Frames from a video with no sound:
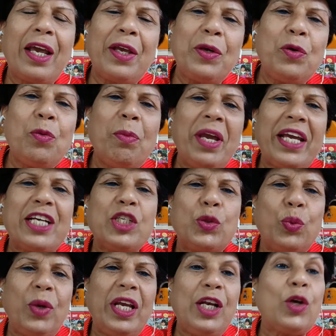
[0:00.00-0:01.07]
you make us
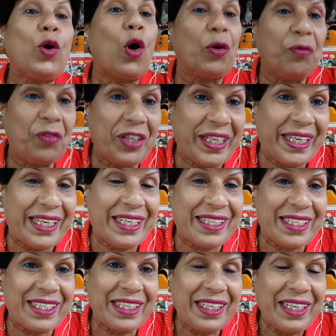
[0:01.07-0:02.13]
feel
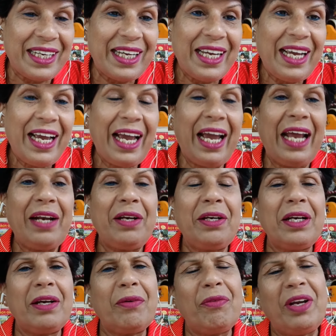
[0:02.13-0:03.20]
confident.
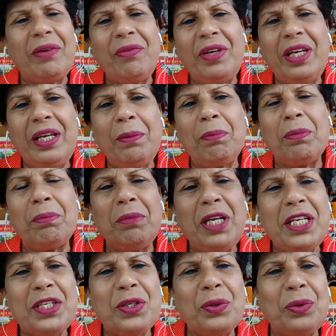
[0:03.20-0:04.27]
And when we
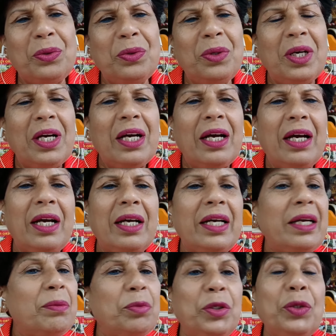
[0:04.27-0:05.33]
meet you,
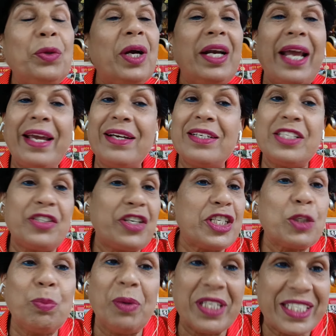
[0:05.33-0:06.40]
you are like a
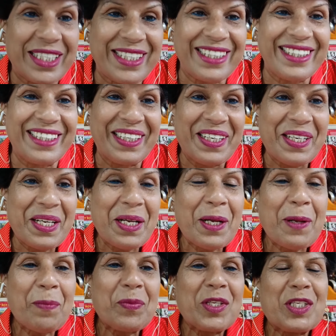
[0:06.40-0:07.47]
stress buster.
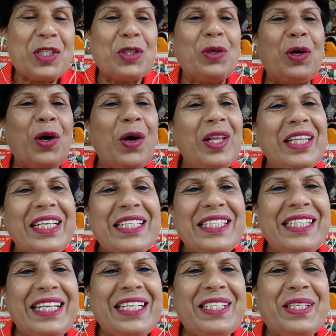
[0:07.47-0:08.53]
So all these
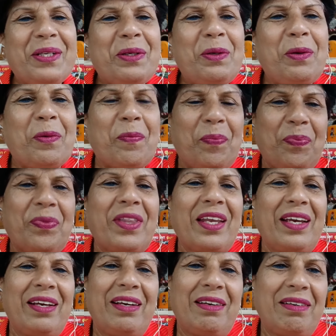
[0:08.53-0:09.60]
things, you know,
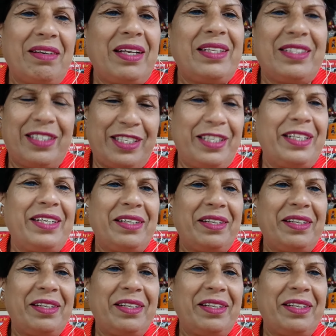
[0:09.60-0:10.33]
it's